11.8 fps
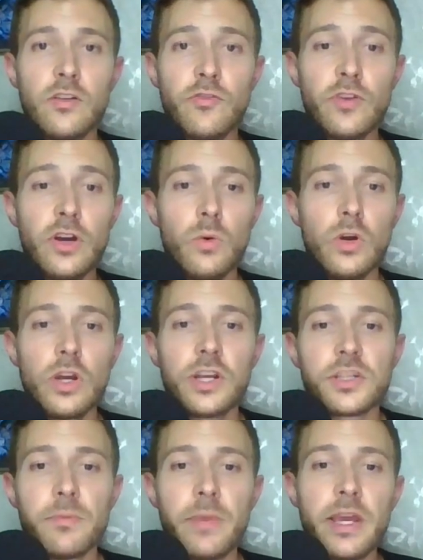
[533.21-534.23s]
For her work
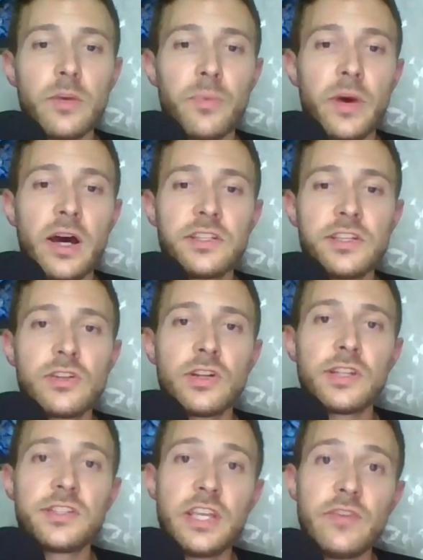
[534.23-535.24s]
as a makeup artist on
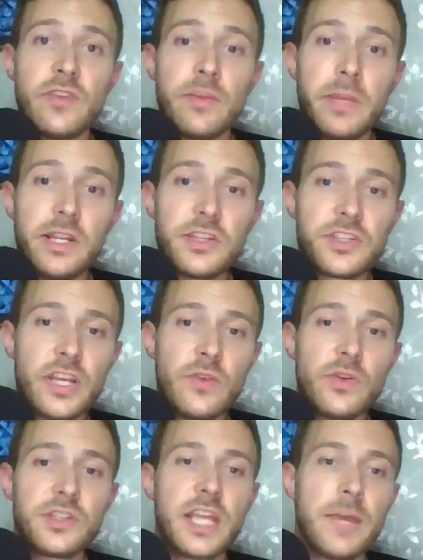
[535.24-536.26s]
a TV
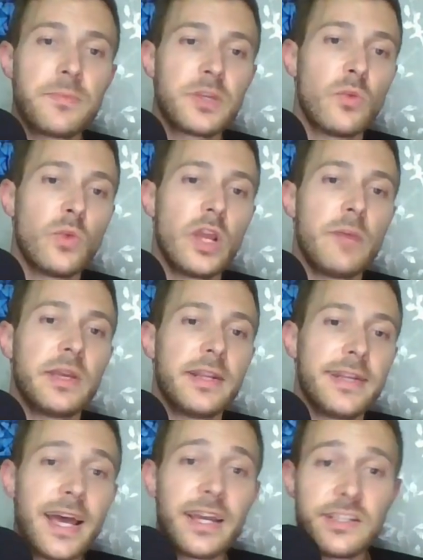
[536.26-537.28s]
miniseries named
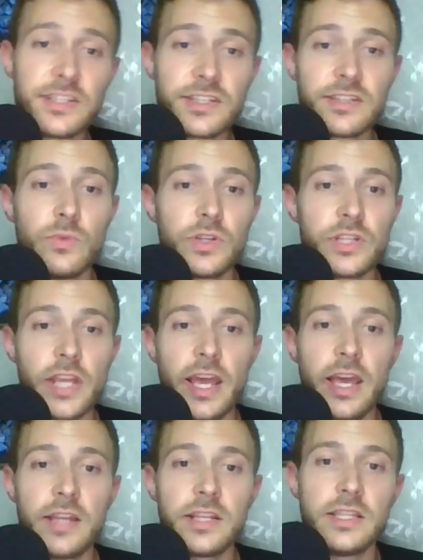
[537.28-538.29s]
Arabian Nights, which
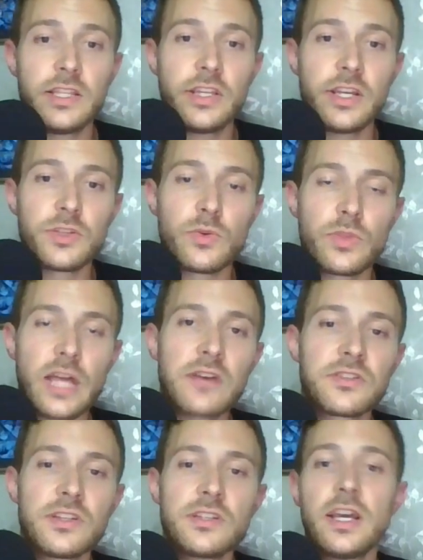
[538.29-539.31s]
aired in the year
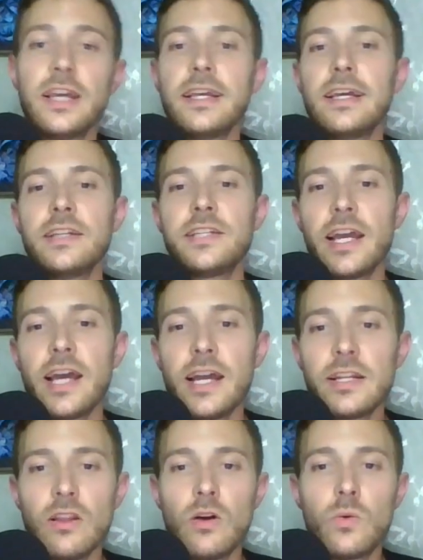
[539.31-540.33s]
2000,
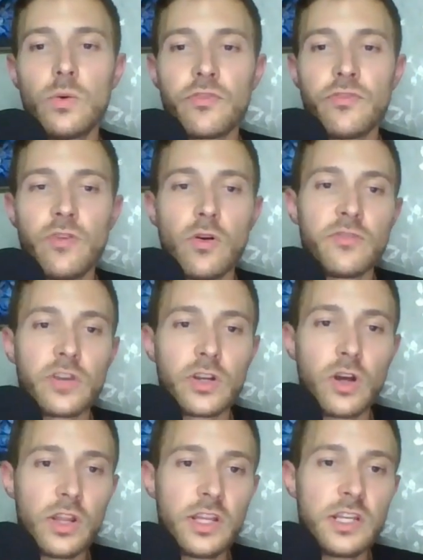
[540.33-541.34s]
Diane, along with four of her
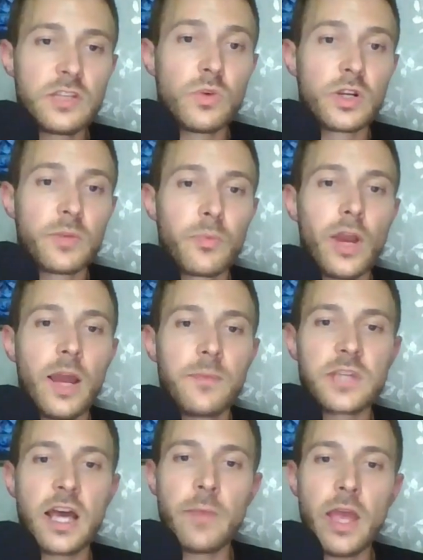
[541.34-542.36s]
colleagues, won a
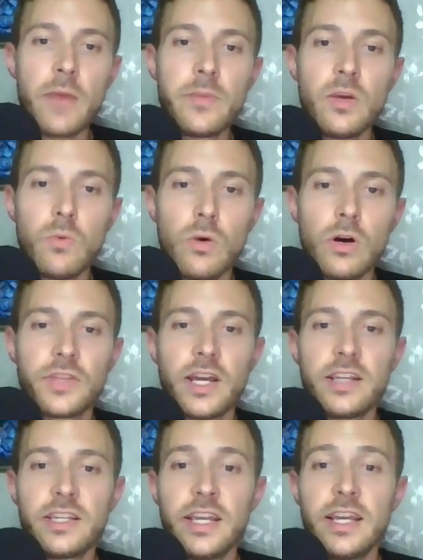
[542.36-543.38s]
Primetime Emmy Award
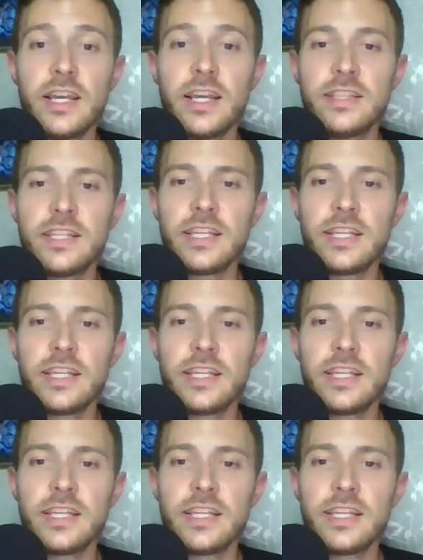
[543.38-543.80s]
that year in the